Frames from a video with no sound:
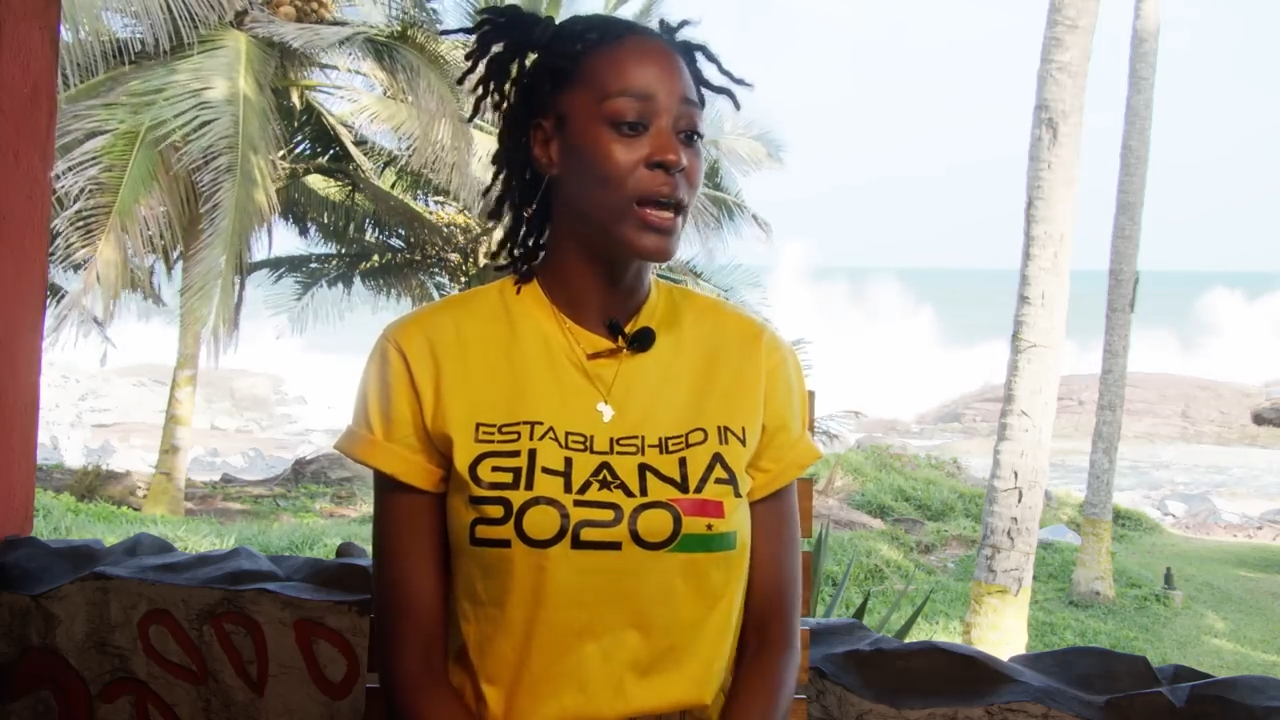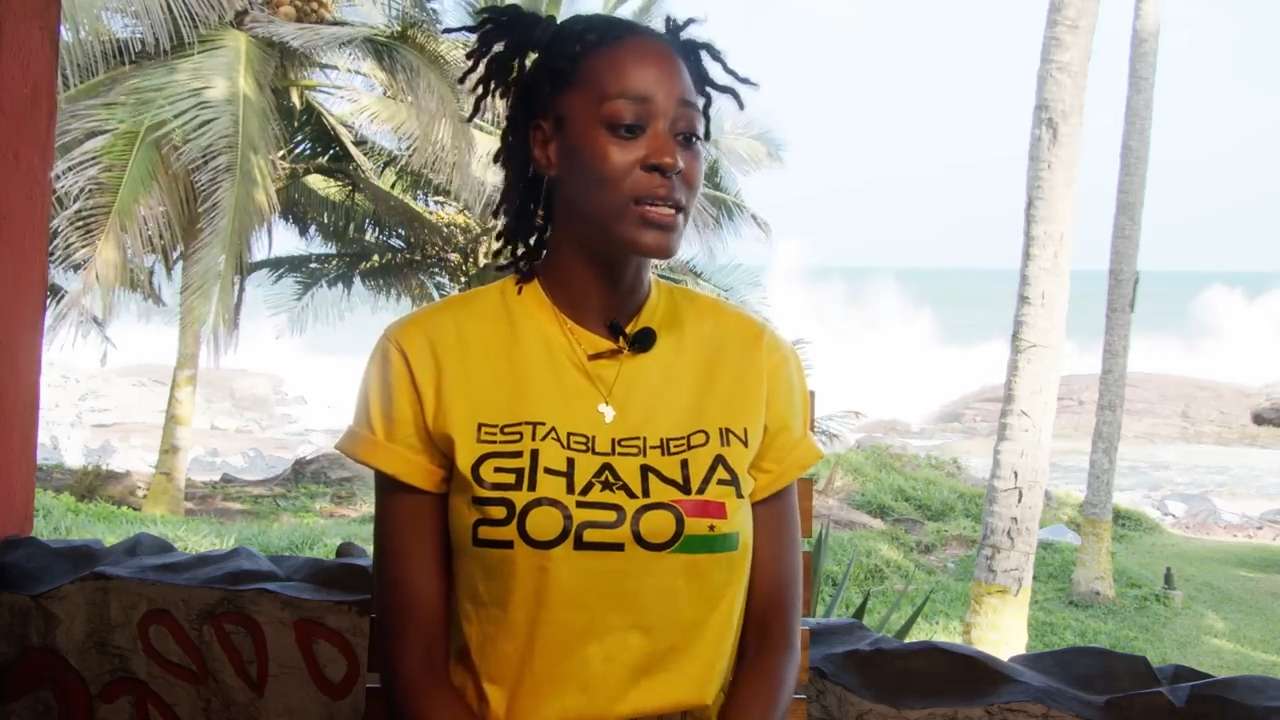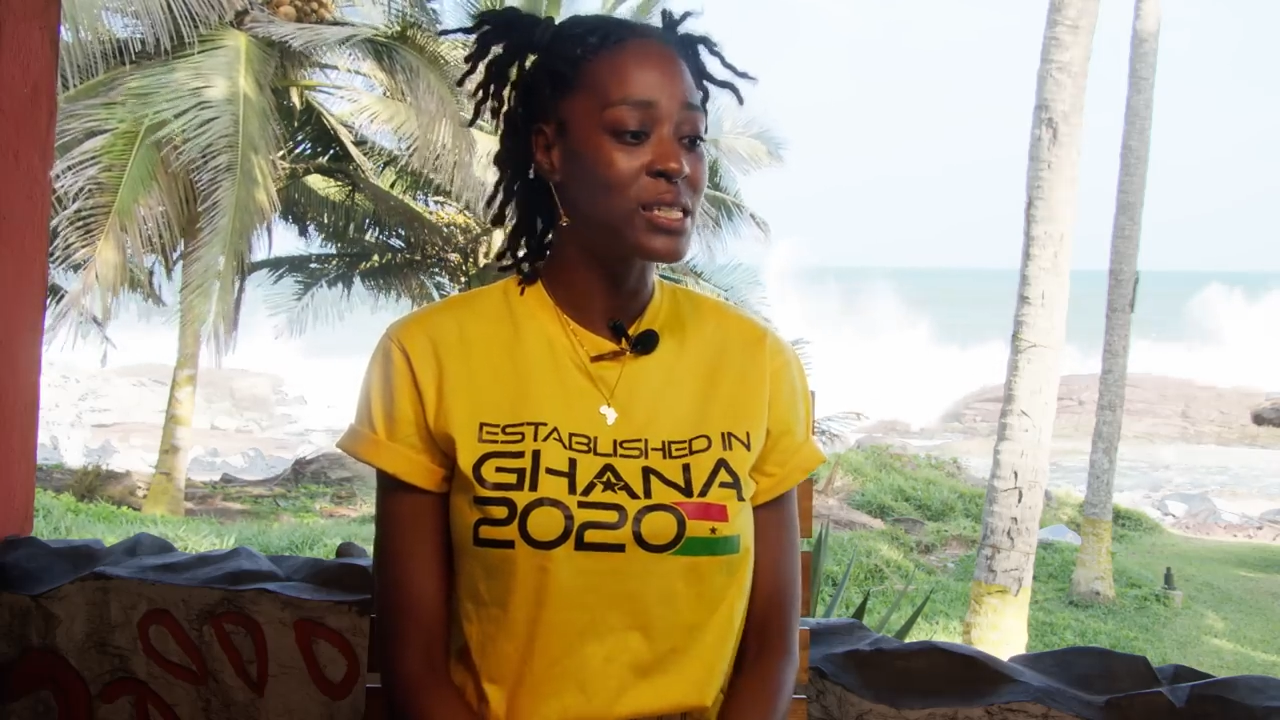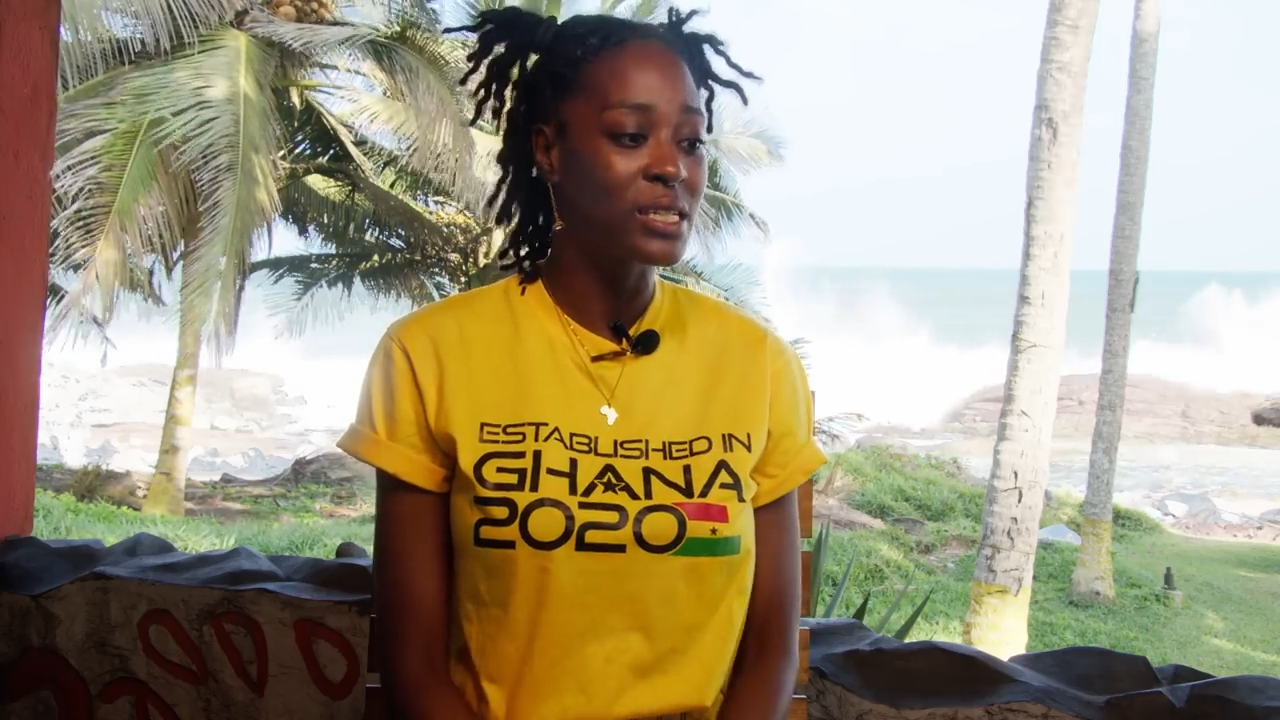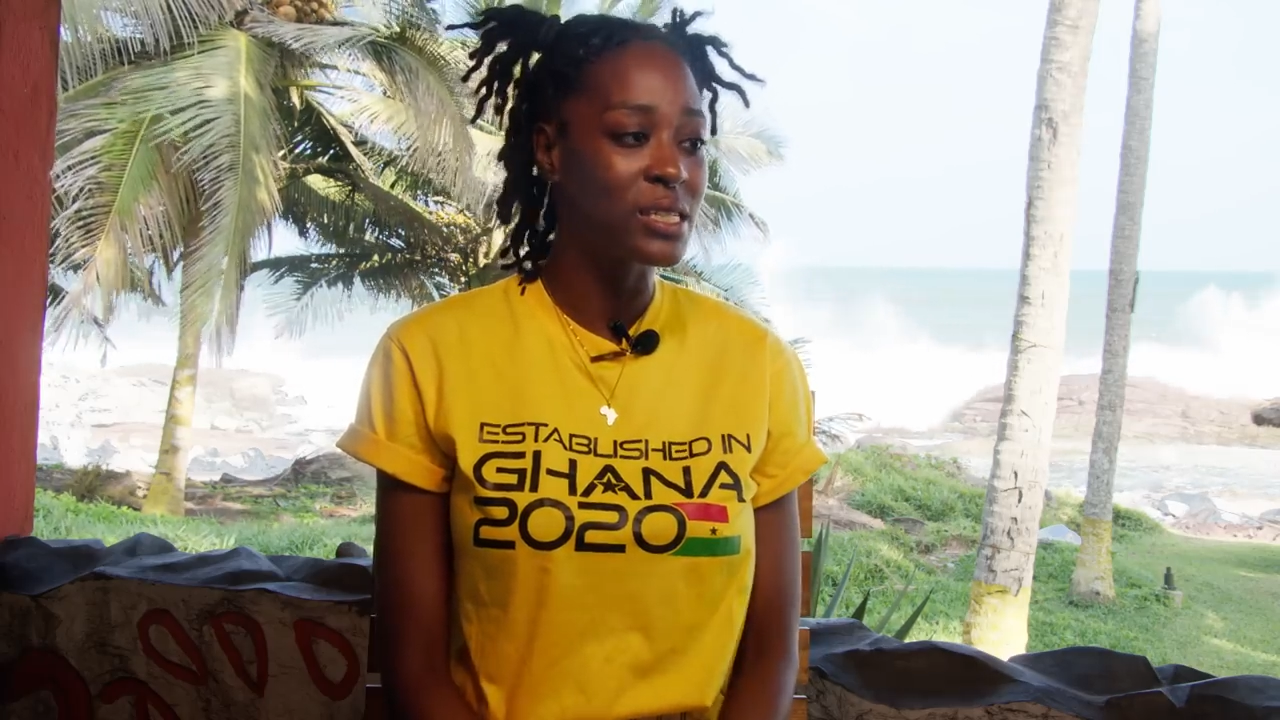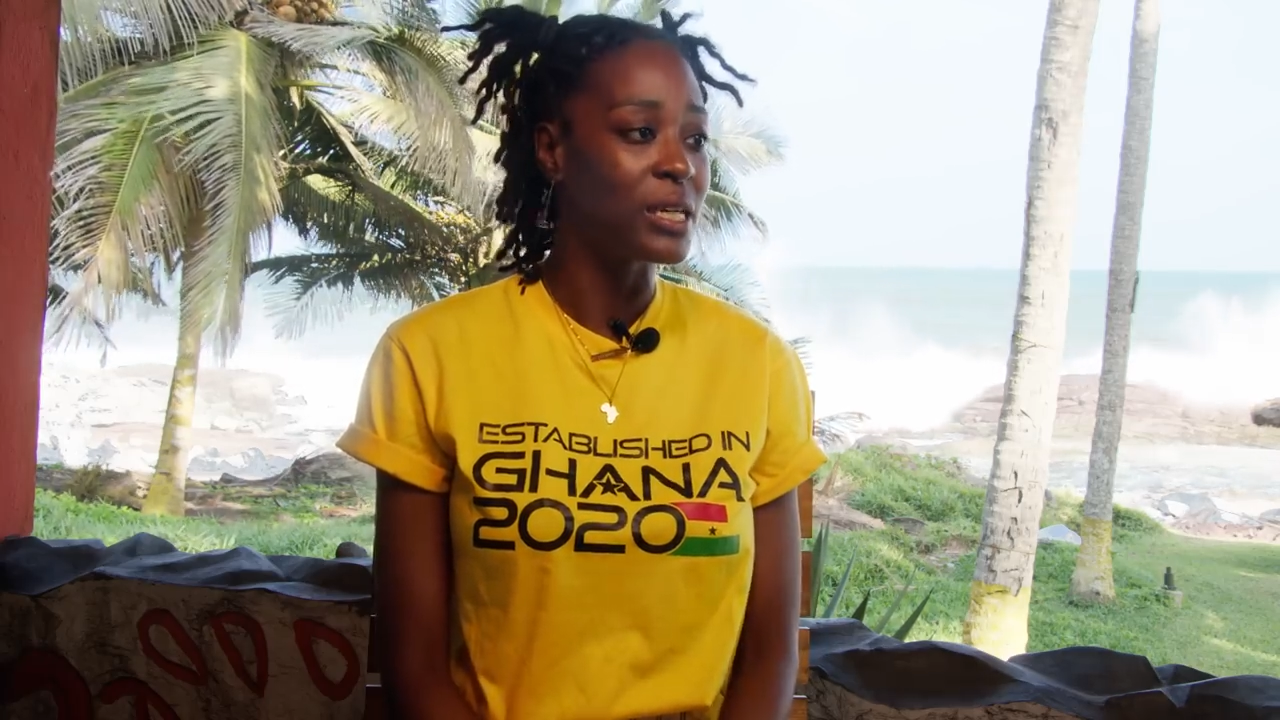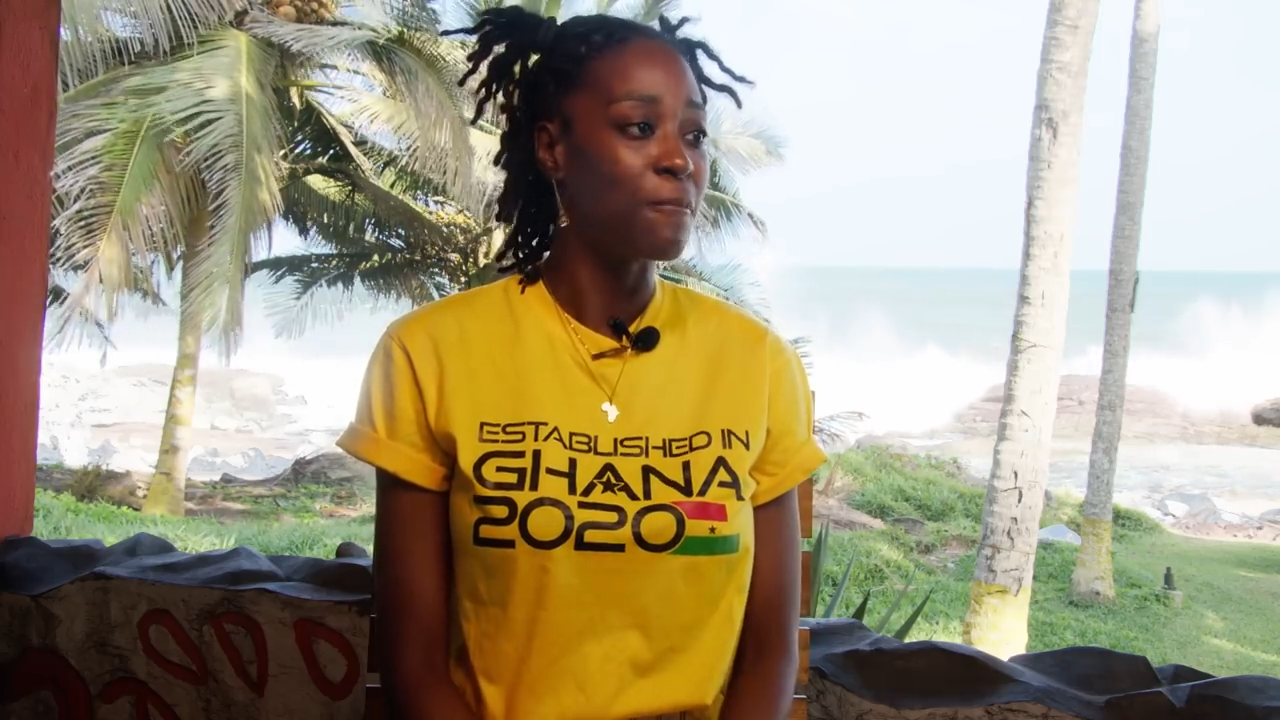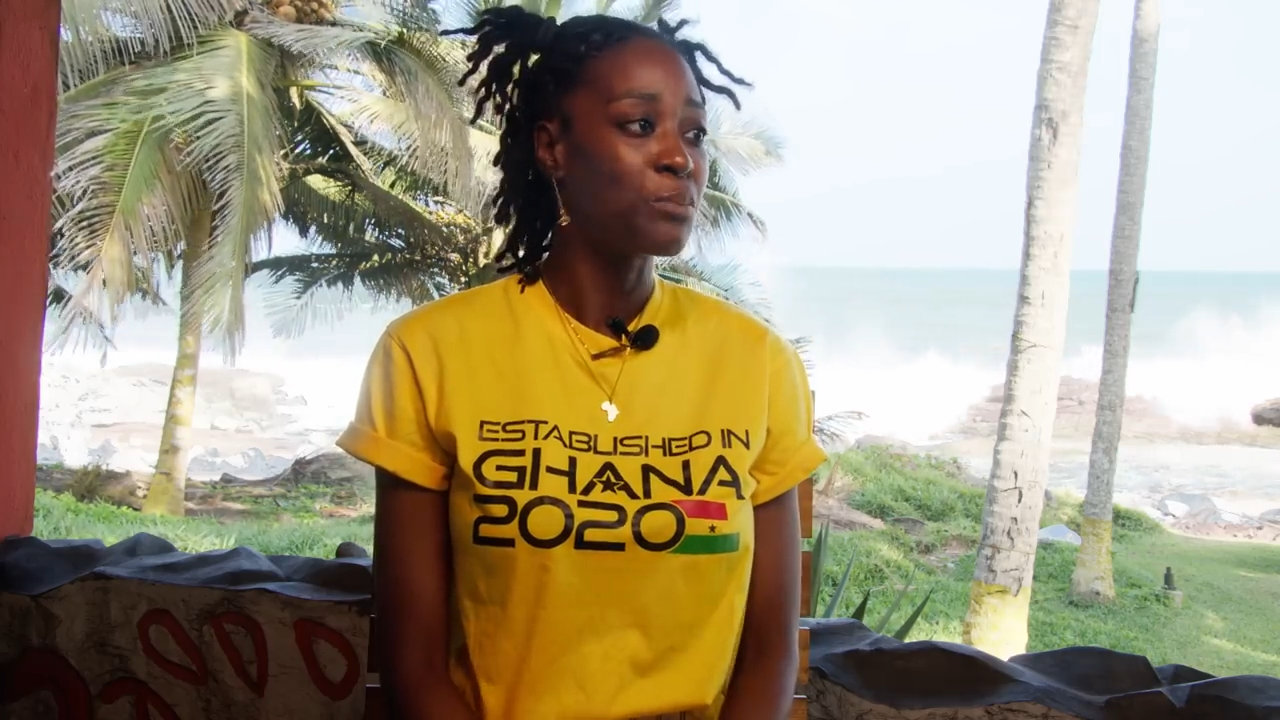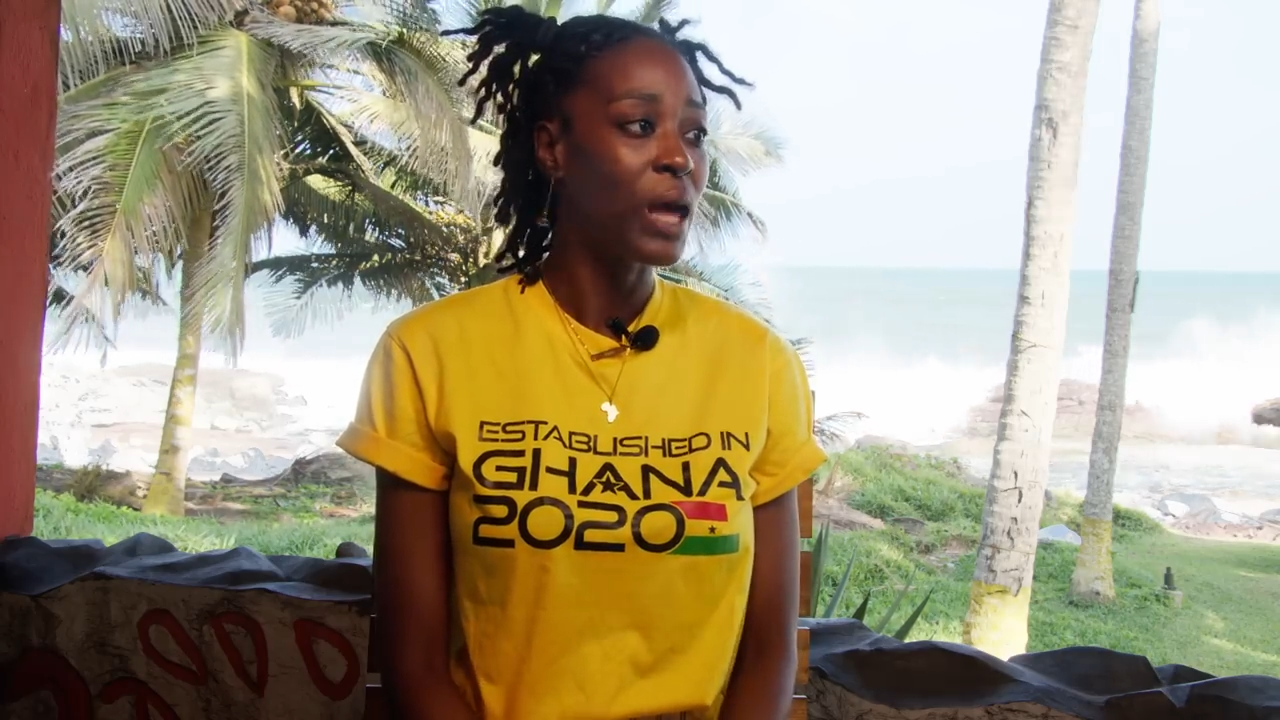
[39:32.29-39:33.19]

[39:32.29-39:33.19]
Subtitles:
like city.